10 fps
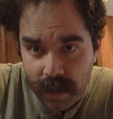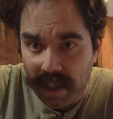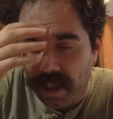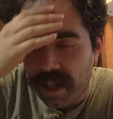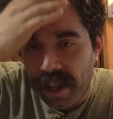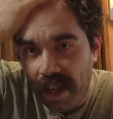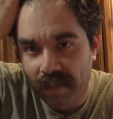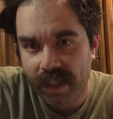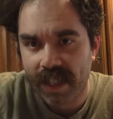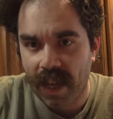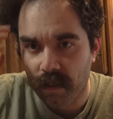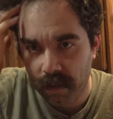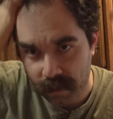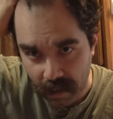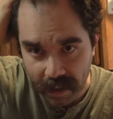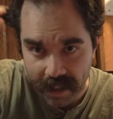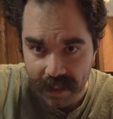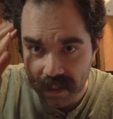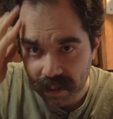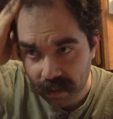with having towel dried
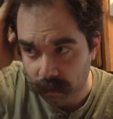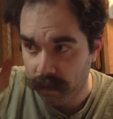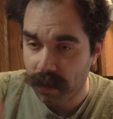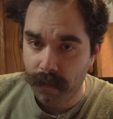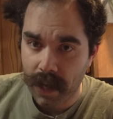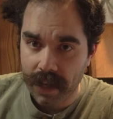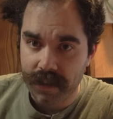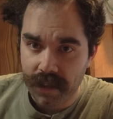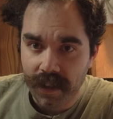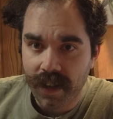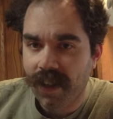with the Badger.